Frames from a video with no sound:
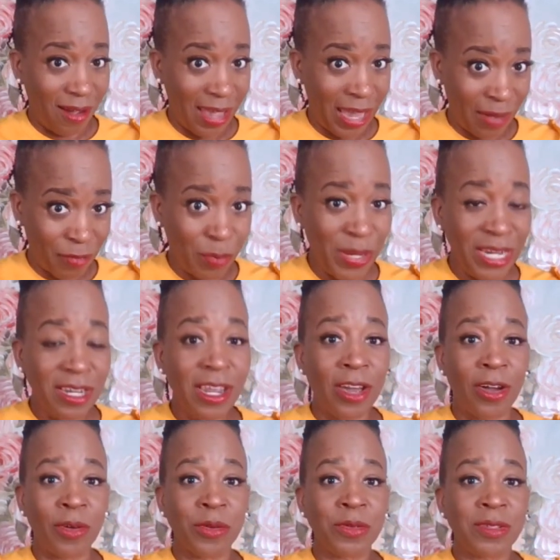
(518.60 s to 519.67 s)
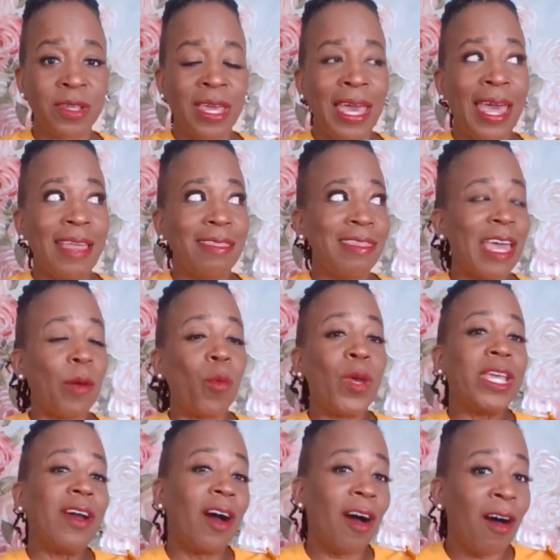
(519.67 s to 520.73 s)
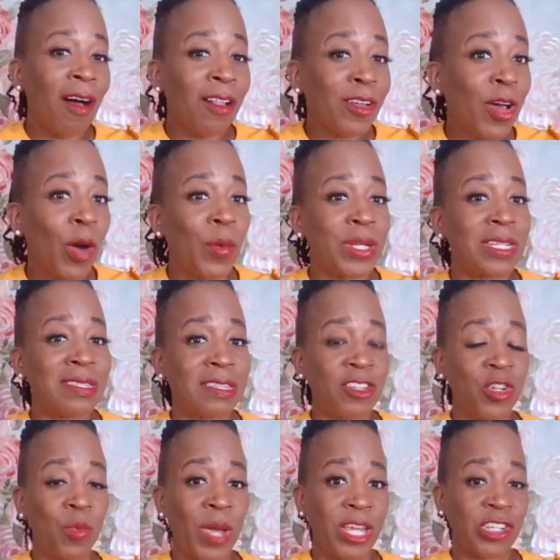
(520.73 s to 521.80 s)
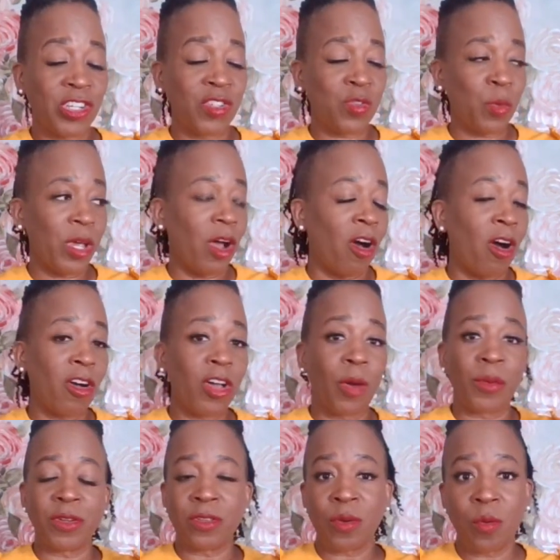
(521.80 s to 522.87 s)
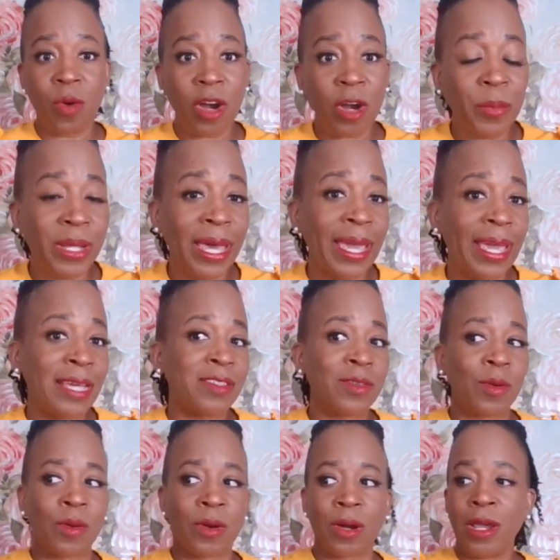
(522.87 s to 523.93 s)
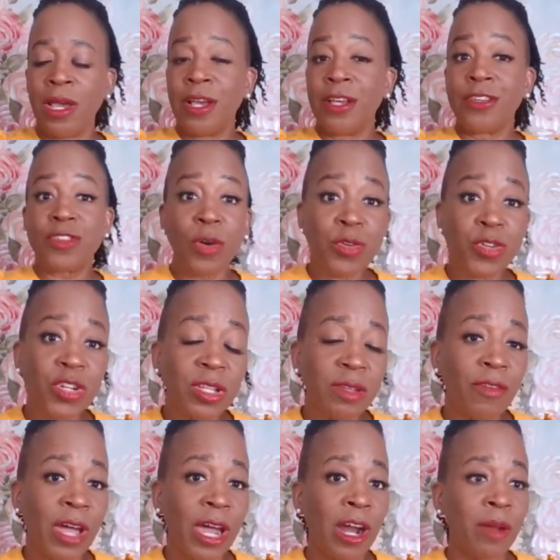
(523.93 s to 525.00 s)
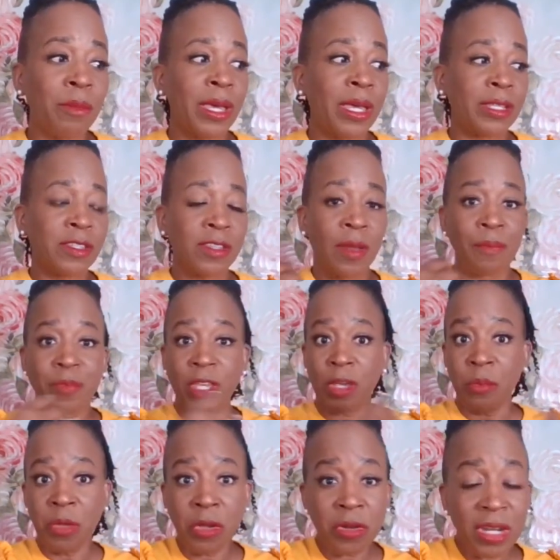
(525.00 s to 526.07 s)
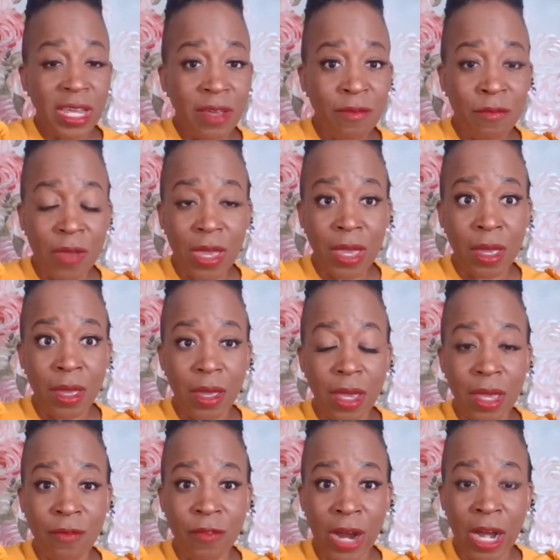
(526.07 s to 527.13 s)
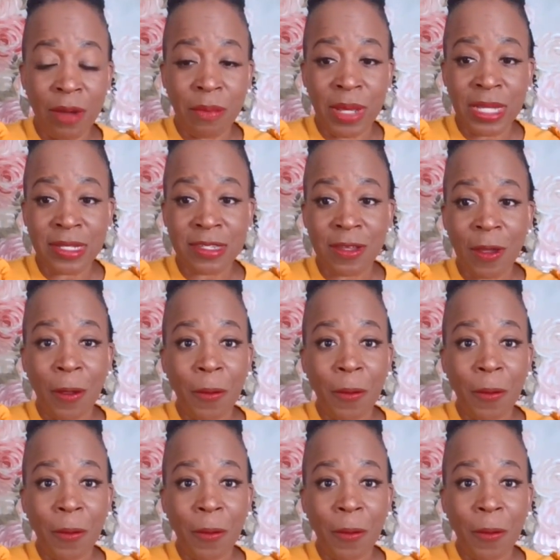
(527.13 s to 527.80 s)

everybody knows that we all go into situations, we all go into the workplace or social environments, community environments,